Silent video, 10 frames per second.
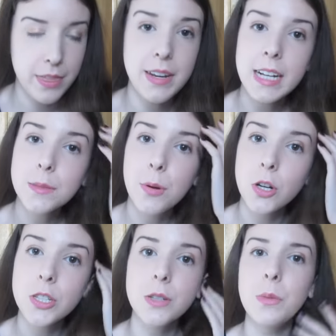The next
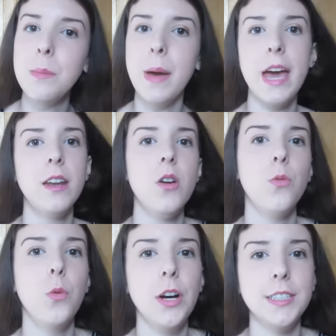person we met
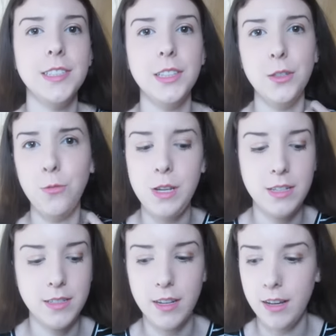was
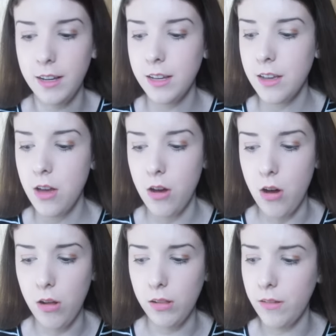Louisa
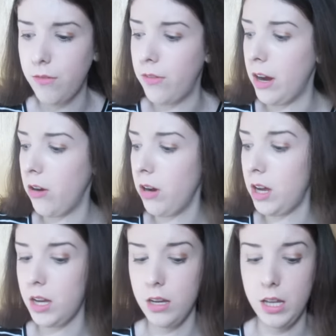
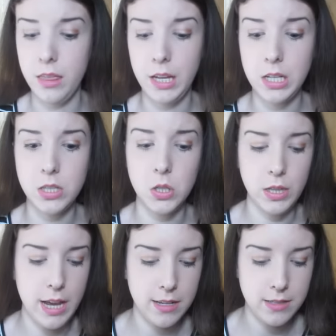Oliveira, I think is her
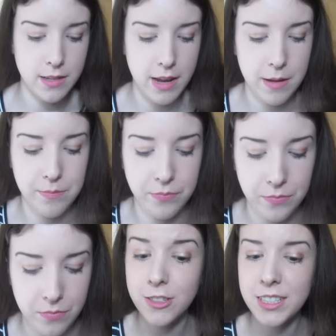last name.
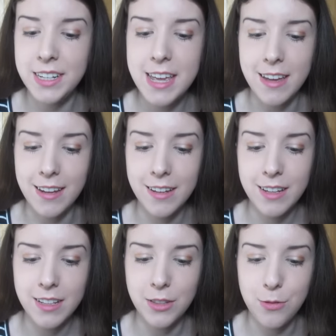There's a D.
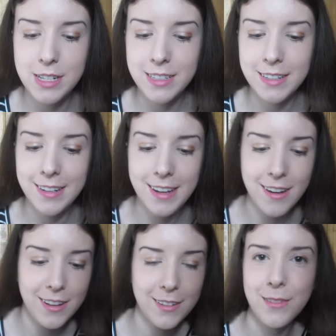Louisa D.
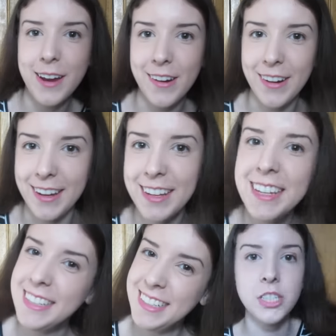Oliveira.
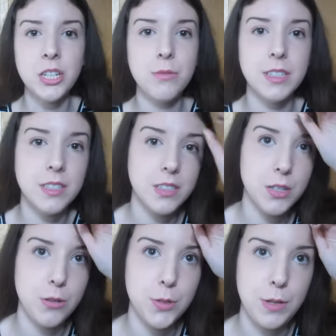She was
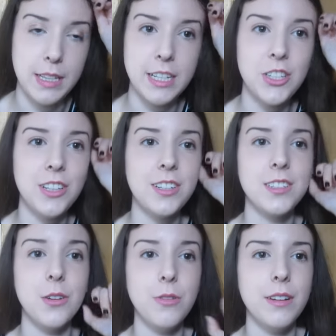so sweet. Like, she looks
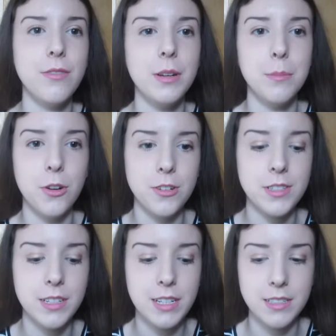so different in
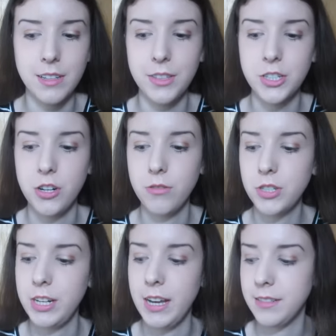person, because on the show
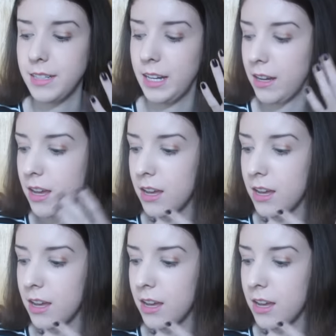she has like